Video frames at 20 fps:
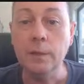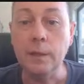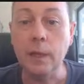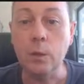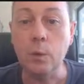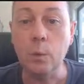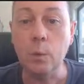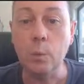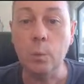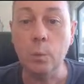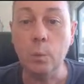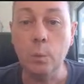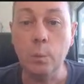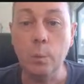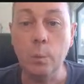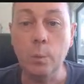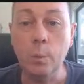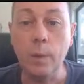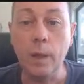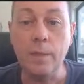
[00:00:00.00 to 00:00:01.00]
Now,
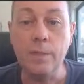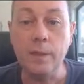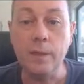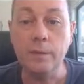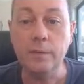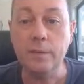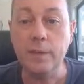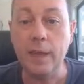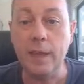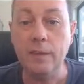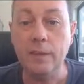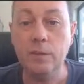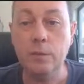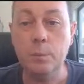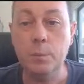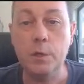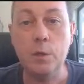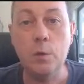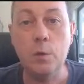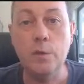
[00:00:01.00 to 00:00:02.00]
in this
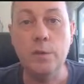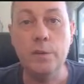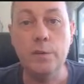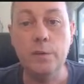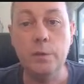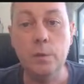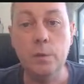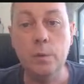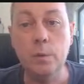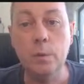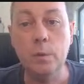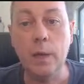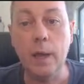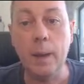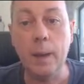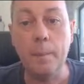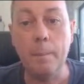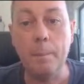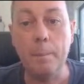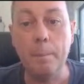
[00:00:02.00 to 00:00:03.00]
case, we're going to
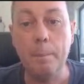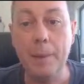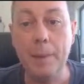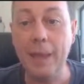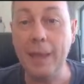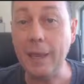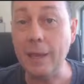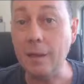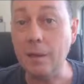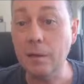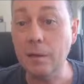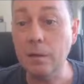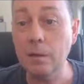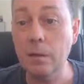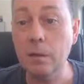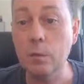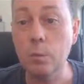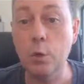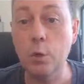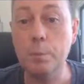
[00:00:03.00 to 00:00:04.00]
ping
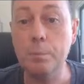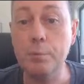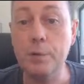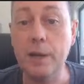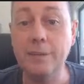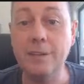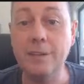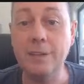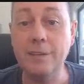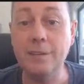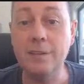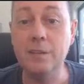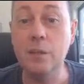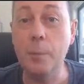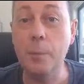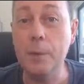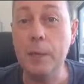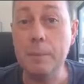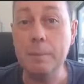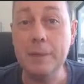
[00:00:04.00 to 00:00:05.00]
WordPress's
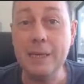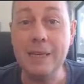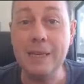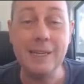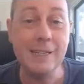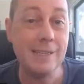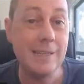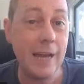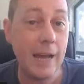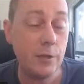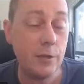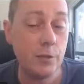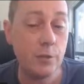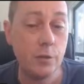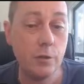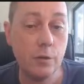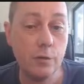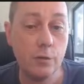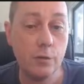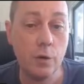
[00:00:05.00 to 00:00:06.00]

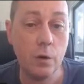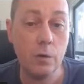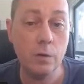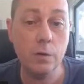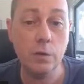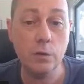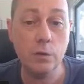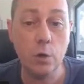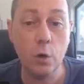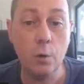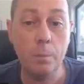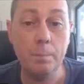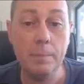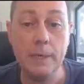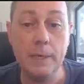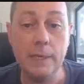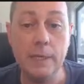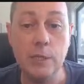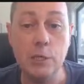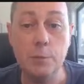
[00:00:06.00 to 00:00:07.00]

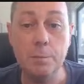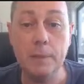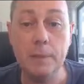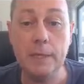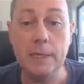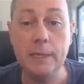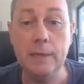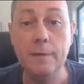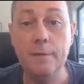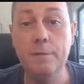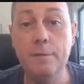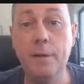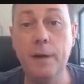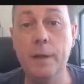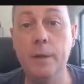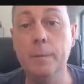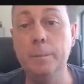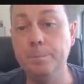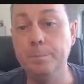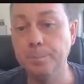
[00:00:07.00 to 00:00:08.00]
WP-Cron.php
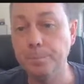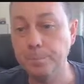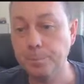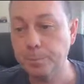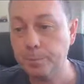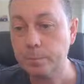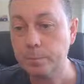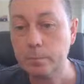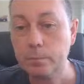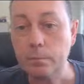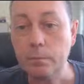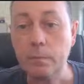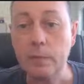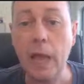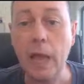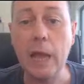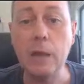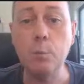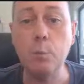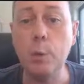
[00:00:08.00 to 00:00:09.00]
file.
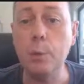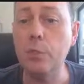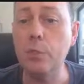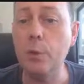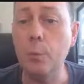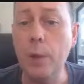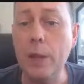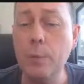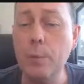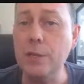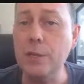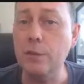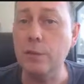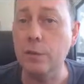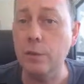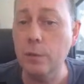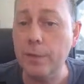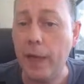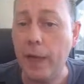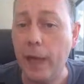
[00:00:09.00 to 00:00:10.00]
And the way we
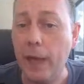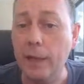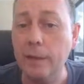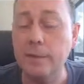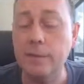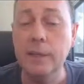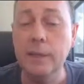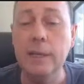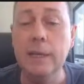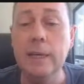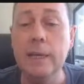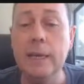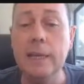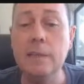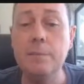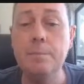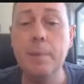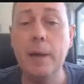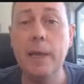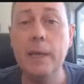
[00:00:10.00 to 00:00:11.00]
do that
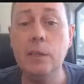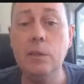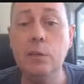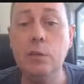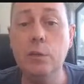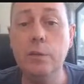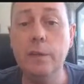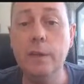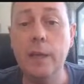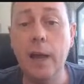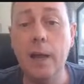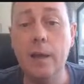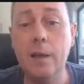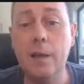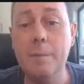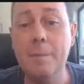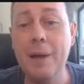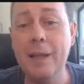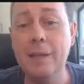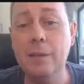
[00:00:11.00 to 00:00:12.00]
is by using a
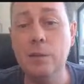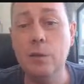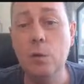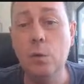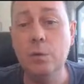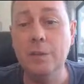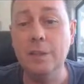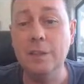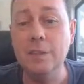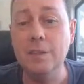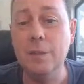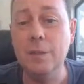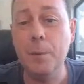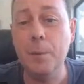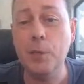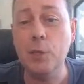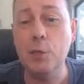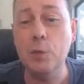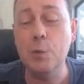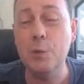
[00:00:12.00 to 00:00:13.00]
command called
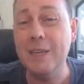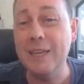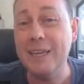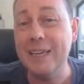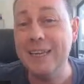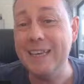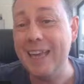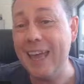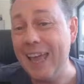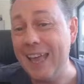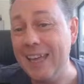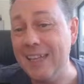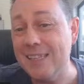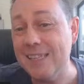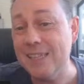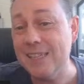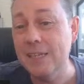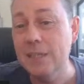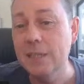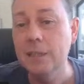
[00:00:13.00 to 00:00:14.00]

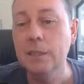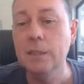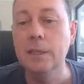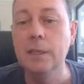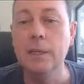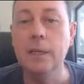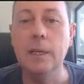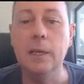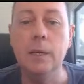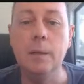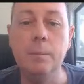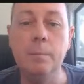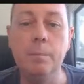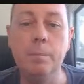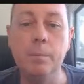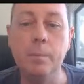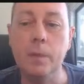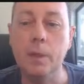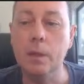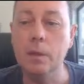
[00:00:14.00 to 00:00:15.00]
wget.
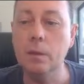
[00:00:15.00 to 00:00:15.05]
And